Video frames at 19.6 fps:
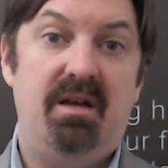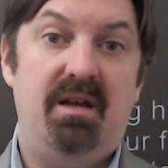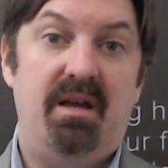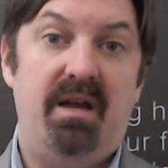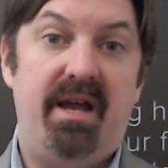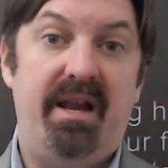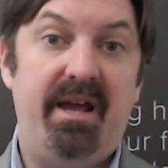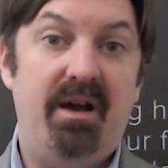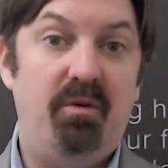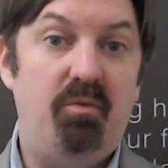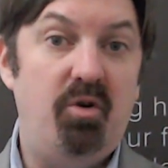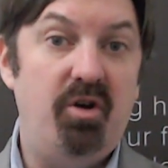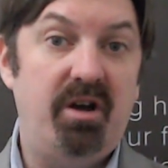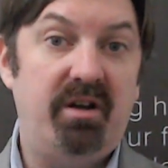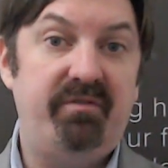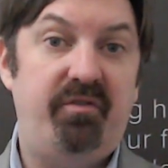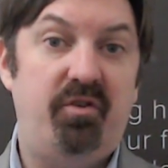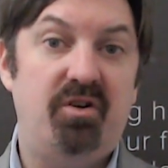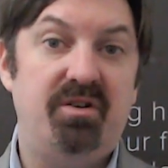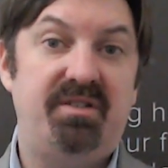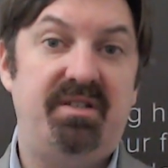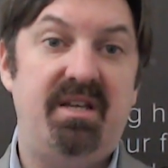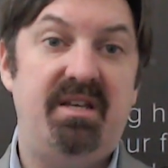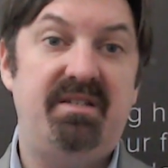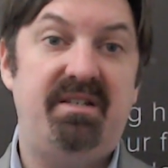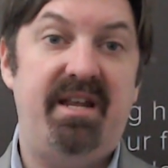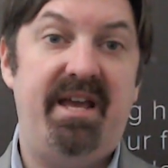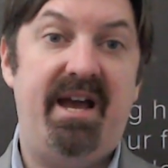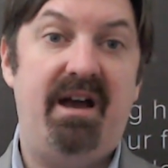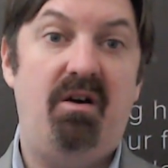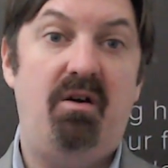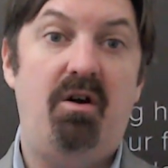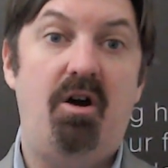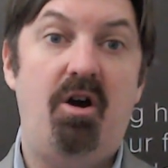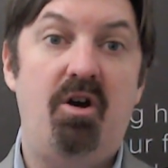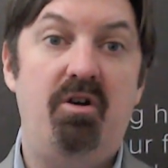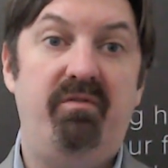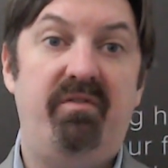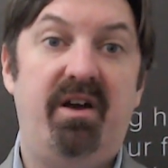And our workforce is now
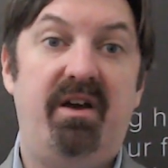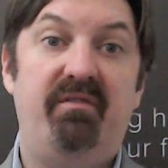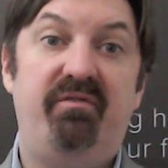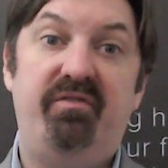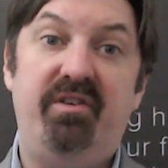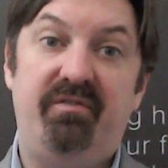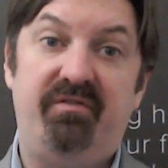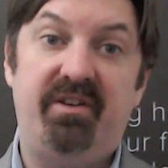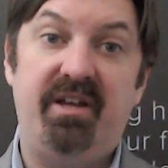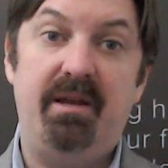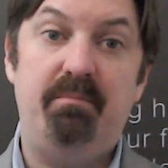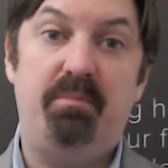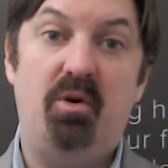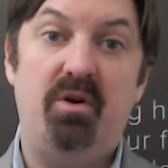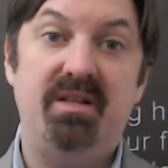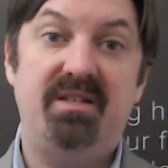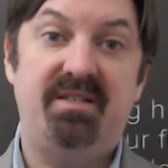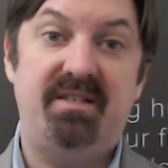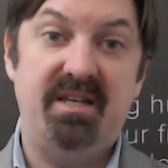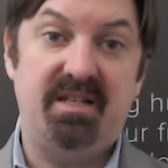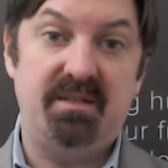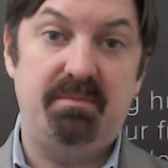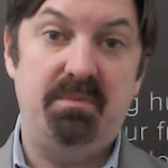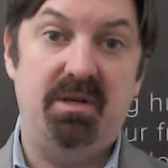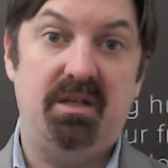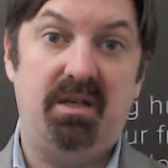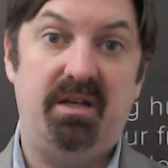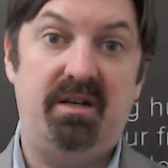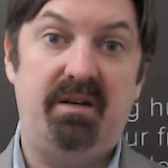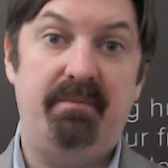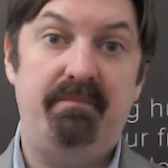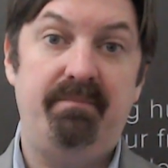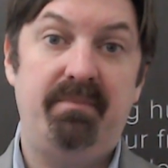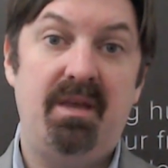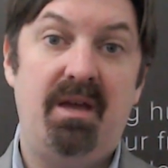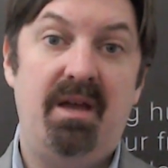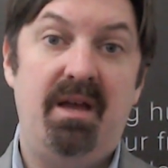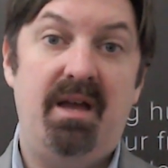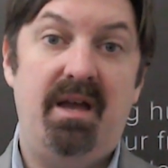over 15.6 million
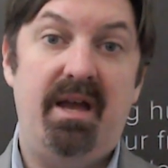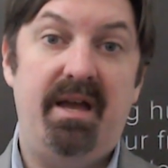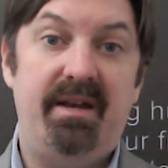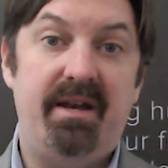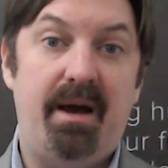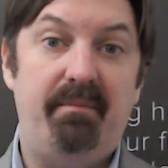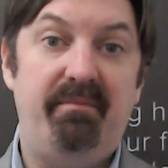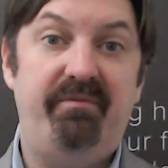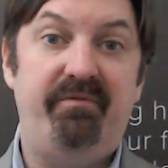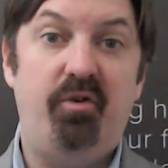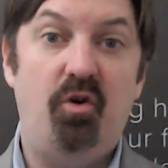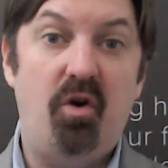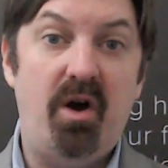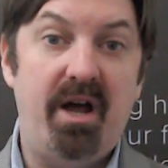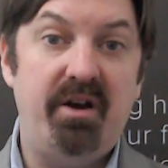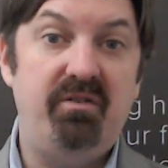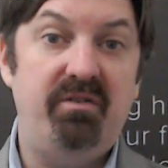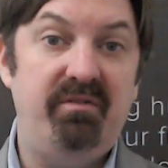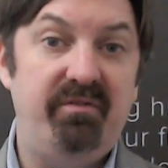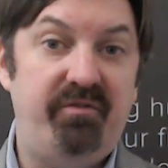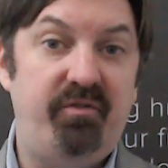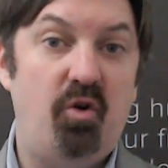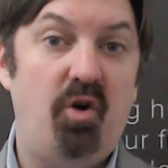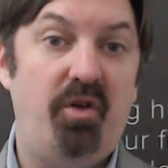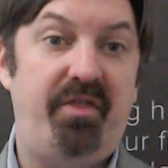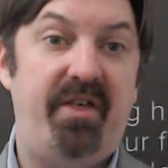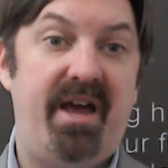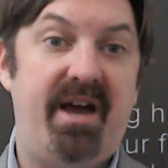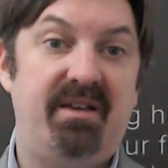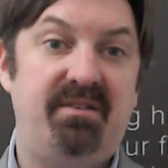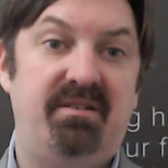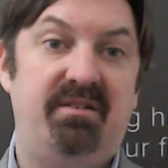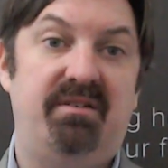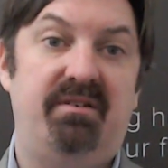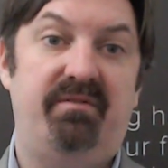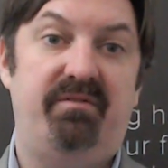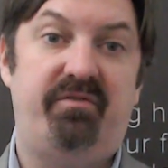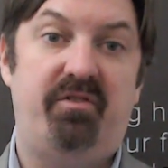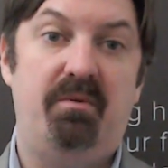and up 404,000
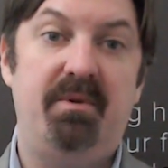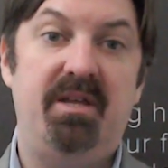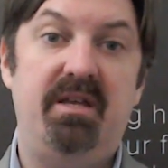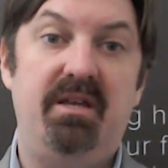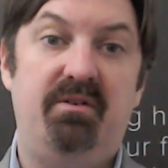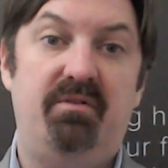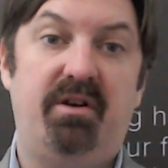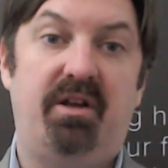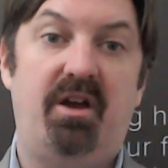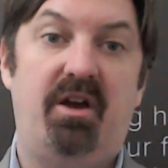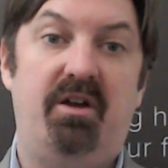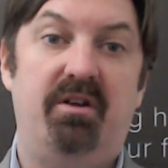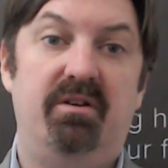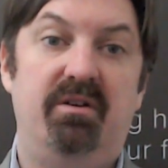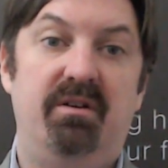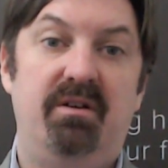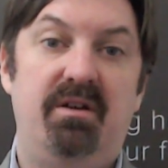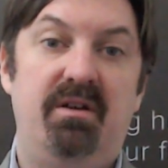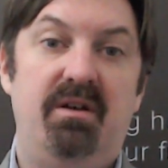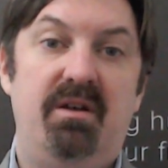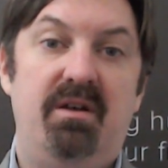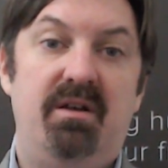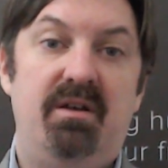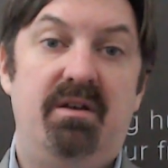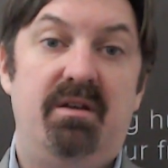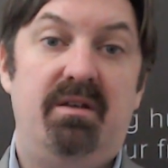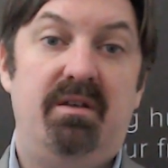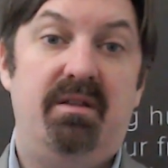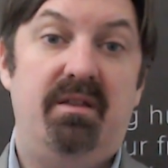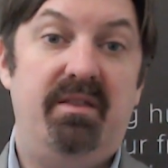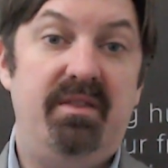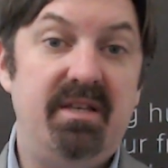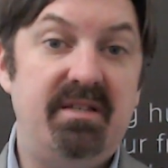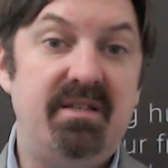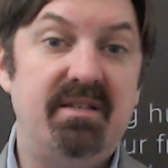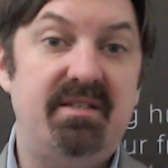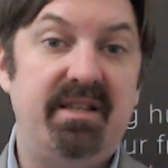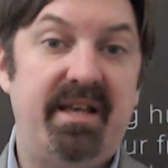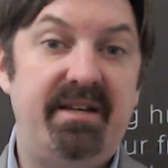from a year ago. And this
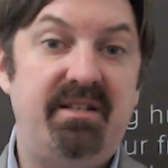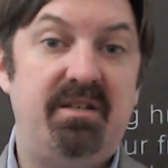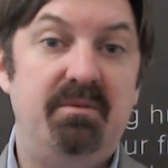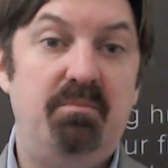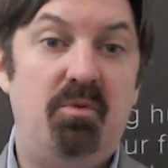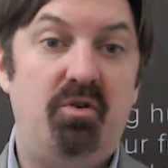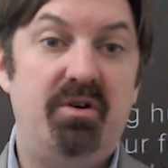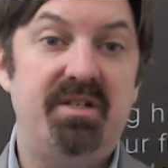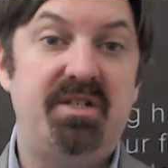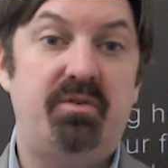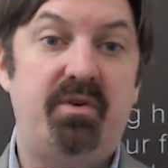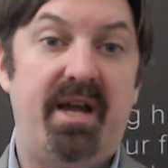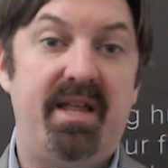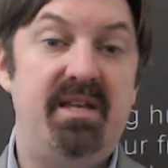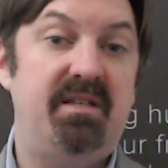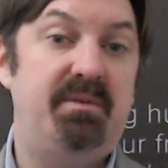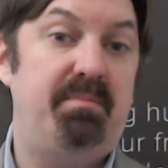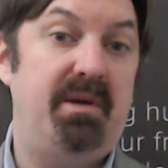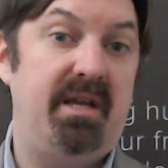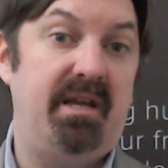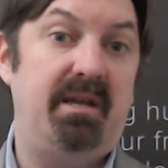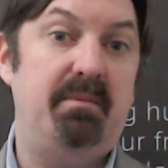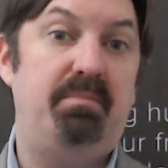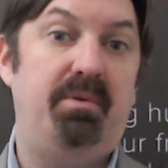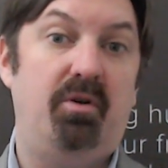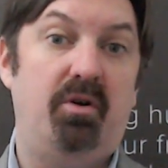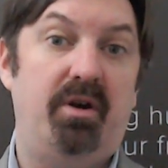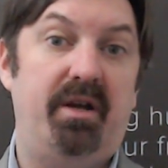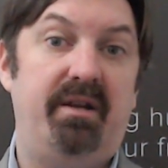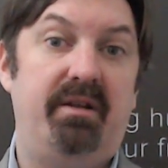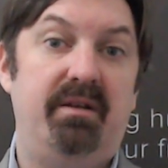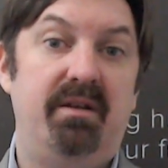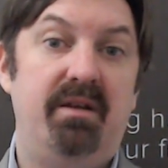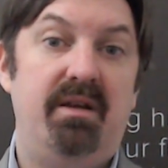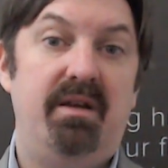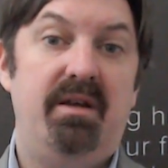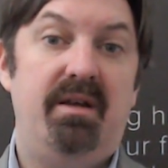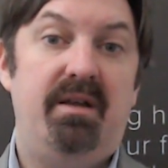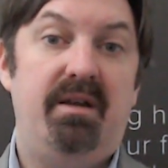has led to more Australians being employed.
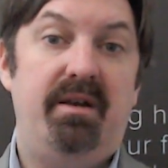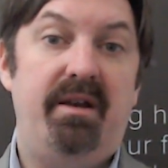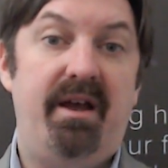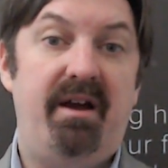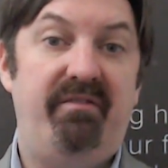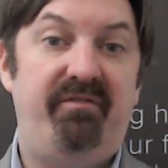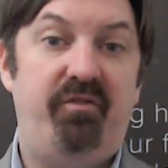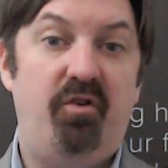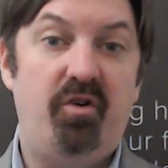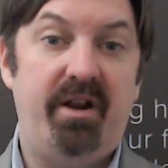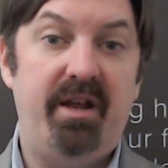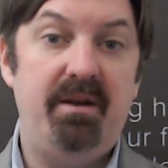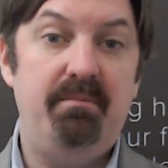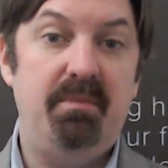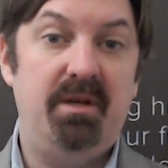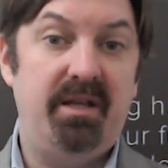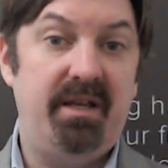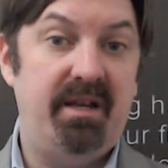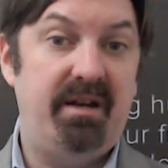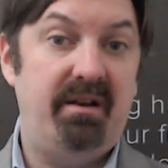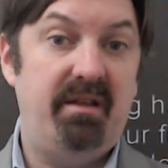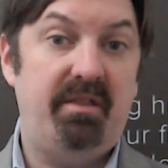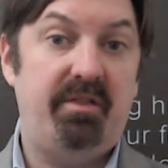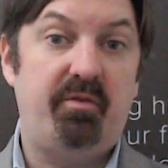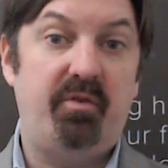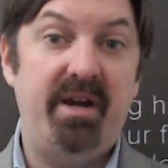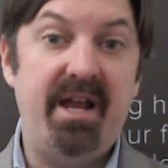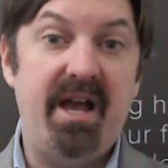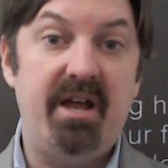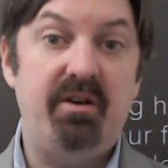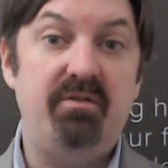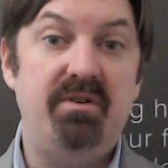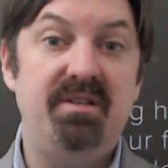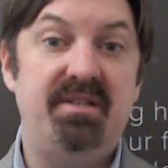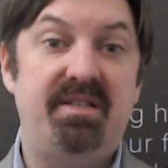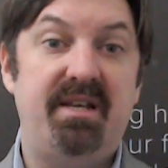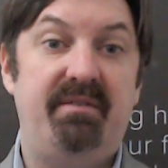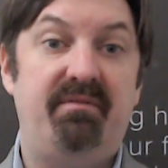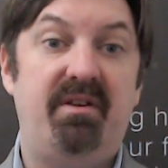Now
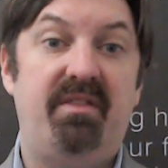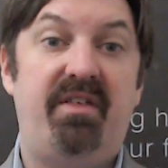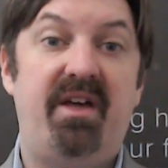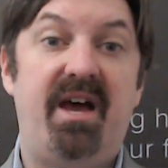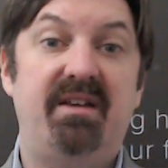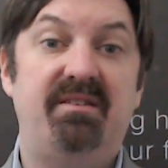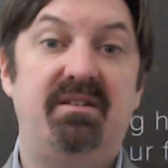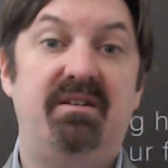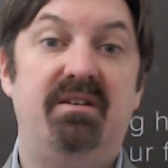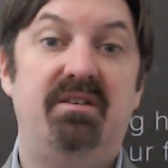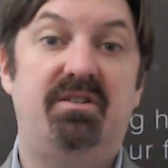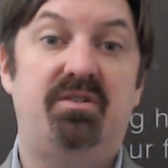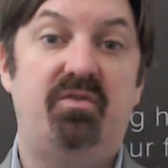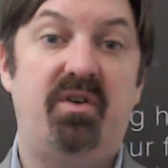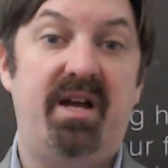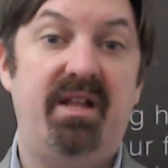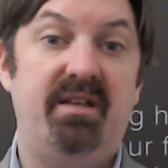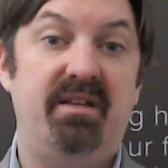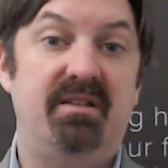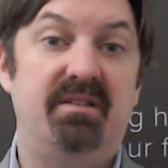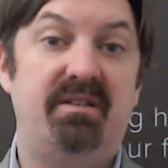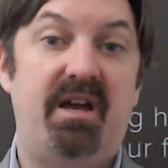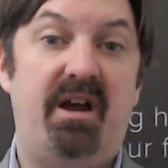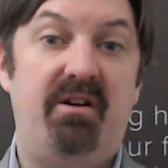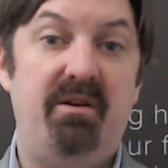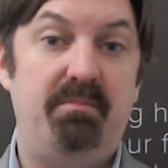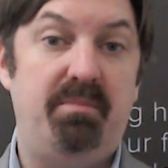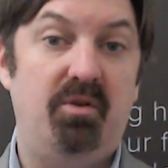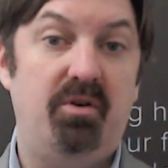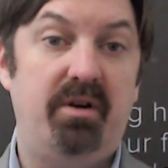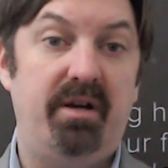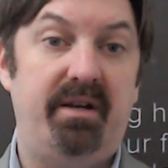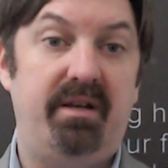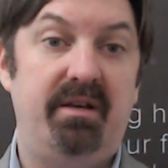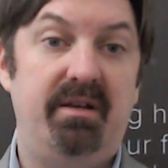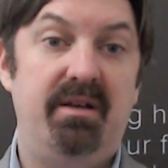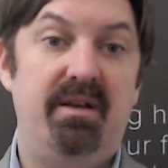14,307,000 Australians are employed.